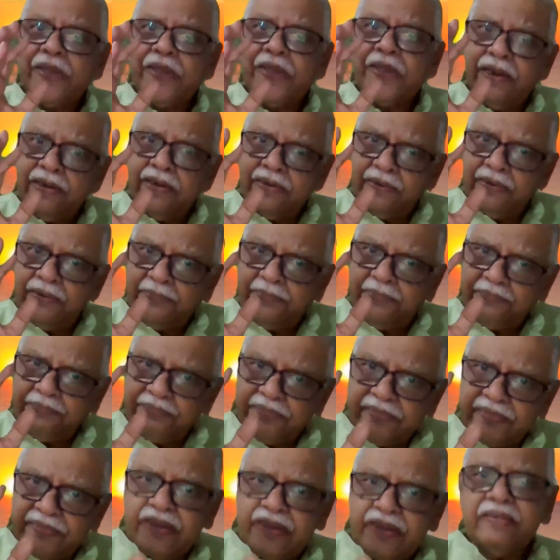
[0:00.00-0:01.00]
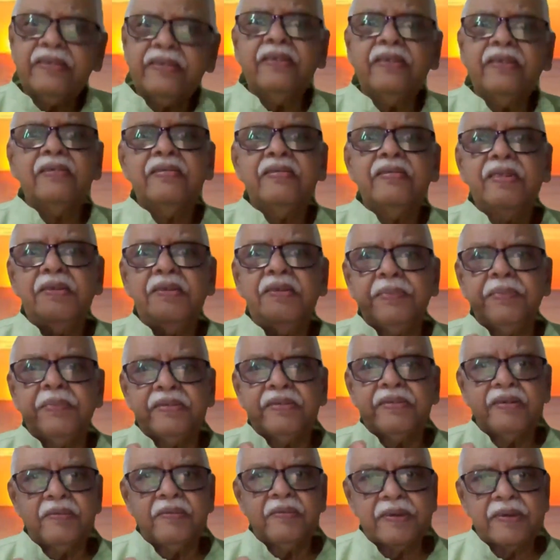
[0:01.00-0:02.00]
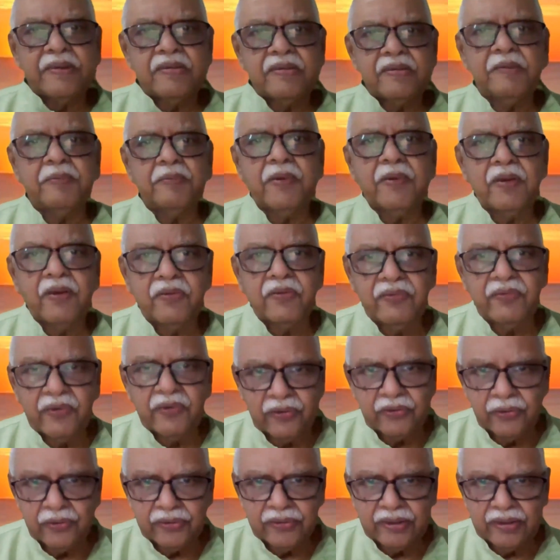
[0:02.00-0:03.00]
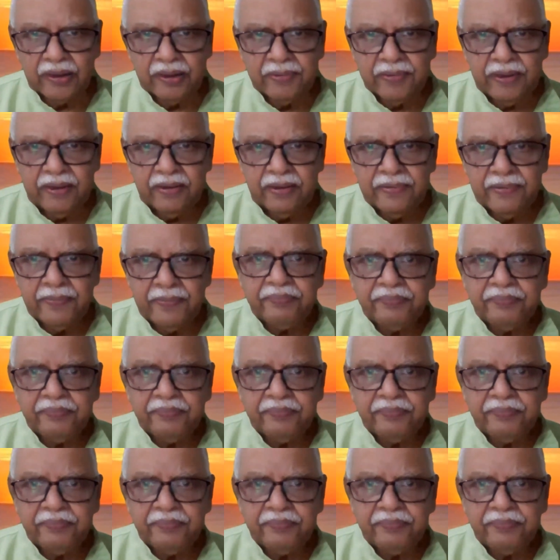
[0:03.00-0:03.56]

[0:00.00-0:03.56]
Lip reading: And this is the basic principle of Vargottama.